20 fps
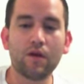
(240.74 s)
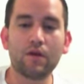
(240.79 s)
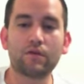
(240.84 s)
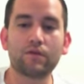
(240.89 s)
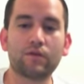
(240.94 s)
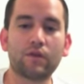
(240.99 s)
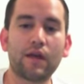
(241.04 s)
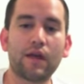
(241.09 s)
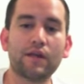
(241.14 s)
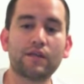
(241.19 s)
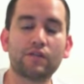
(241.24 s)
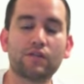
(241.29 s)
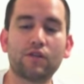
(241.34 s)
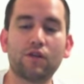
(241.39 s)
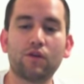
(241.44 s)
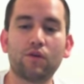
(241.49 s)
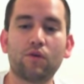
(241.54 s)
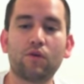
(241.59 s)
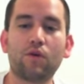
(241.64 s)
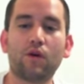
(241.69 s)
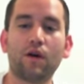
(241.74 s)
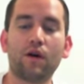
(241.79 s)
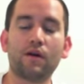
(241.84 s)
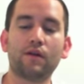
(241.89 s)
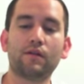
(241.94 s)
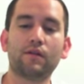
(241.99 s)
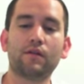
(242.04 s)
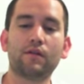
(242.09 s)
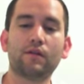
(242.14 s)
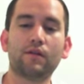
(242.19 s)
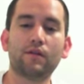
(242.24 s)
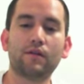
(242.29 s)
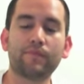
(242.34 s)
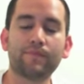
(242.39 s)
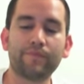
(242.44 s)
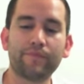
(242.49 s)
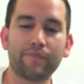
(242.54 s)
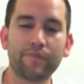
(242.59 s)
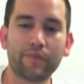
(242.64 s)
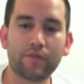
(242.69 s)
Okay, so on
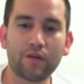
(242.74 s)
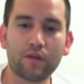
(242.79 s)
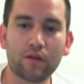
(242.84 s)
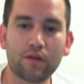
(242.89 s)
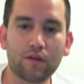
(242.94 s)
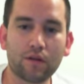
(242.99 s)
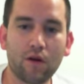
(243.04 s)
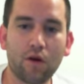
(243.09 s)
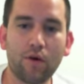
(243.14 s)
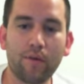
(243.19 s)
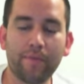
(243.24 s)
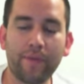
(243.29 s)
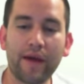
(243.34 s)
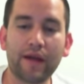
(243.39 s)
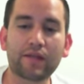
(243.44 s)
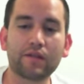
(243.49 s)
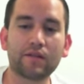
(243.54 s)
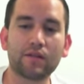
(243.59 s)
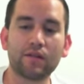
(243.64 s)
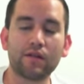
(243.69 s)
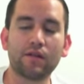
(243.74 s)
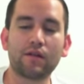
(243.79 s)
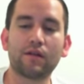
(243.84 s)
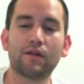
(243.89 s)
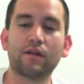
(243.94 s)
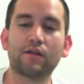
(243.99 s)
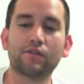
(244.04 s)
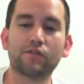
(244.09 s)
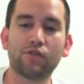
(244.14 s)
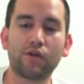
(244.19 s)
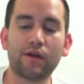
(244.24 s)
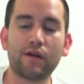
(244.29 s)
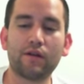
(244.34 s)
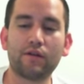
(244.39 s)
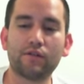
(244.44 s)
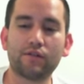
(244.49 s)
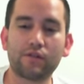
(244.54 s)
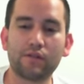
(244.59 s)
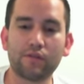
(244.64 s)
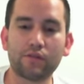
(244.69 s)
going back to the
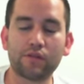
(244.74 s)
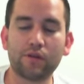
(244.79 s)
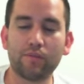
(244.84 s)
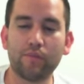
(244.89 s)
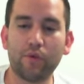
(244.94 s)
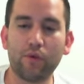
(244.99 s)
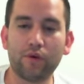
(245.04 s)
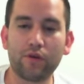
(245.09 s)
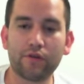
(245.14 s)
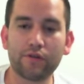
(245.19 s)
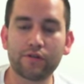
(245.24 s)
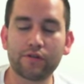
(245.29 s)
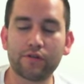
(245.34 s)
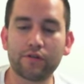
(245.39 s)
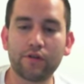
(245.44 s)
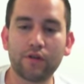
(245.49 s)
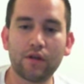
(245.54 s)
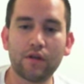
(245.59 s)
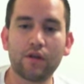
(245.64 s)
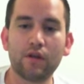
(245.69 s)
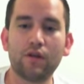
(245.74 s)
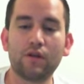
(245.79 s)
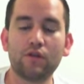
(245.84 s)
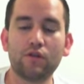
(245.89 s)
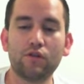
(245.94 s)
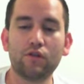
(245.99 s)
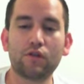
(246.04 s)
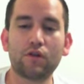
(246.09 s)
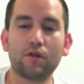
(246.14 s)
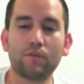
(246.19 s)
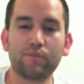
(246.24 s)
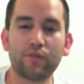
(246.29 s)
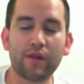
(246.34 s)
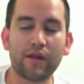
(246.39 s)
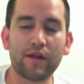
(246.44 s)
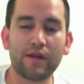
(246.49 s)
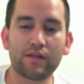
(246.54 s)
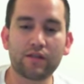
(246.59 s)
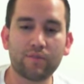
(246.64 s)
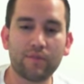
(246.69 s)
trainers and supporters, you can play
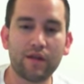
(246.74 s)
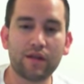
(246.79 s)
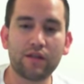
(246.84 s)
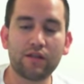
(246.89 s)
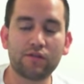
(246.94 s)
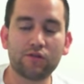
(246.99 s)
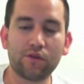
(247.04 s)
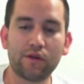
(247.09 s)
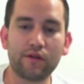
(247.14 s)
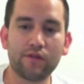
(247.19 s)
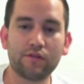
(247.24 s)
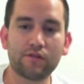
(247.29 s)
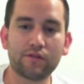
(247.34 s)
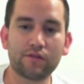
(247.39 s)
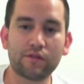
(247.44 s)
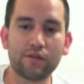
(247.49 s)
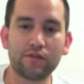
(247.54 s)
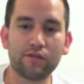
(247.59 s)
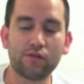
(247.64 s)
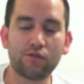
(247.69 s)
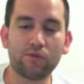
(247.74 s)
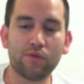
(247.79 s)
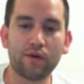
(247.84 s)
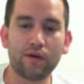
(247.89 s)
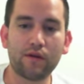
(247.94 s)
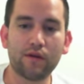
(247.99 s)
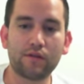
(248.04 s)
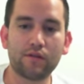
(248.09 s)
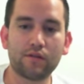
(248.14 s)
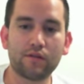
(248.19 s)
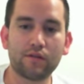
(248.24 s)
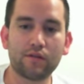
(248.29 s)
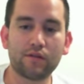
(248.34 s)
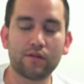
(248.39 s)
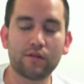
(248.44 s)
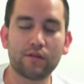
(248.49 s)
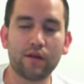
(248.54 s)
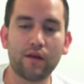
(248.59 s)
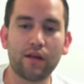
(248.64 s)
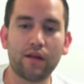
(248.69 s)
as many trainers as you want,
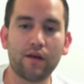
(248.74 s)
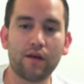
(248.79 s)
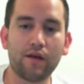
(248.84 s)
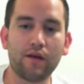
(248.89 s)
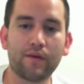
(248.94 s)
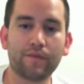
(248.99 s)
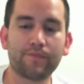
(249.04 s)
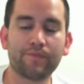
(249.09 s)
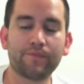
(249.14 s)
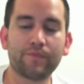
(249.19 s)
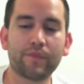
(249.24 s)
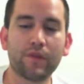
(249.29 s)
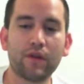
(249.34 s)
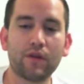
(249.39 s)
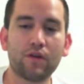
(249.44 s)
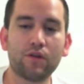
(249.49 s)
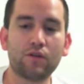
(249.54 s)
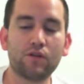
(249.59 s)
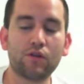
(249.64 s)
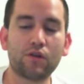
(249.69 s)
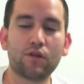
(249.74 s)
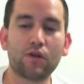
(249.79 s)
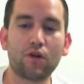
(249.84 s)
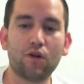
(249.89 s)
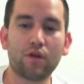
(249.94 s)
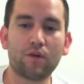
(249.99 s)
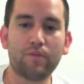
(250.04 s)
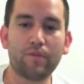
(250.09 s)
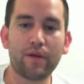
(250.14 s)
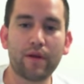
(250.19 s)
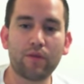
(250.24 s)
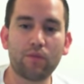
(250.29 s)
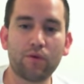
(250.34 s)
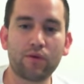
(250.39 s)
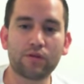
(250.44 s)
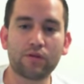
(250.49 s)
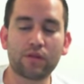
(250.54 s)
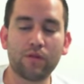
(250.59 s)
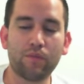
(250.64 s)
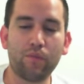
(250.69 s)
and you can only play 1
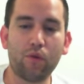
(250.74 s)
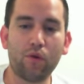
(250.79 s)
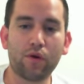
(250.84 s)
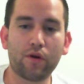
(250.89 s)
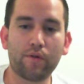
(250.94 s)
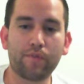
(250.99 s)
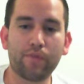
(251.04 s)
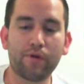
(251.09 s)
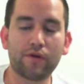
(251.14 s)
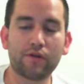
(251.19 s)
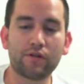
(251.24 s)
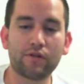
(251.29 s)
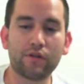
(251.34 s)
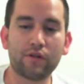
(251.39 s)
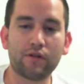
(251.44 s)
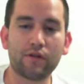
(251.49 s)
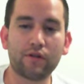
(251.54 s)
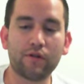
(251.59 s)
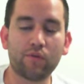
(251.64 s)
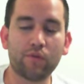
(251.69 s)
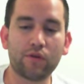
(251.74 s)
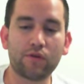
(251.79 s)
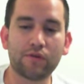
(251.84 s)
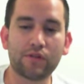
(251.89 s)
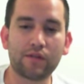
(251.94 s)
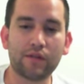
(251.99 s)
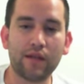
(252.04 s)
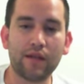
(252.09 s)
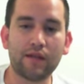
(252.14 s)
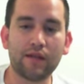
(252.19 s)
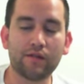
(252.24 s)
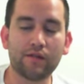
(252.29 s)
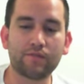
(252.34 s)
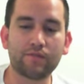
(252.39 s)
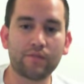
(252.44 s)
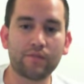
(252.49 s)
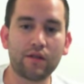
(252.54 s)
supporter per turn and 1 stadium.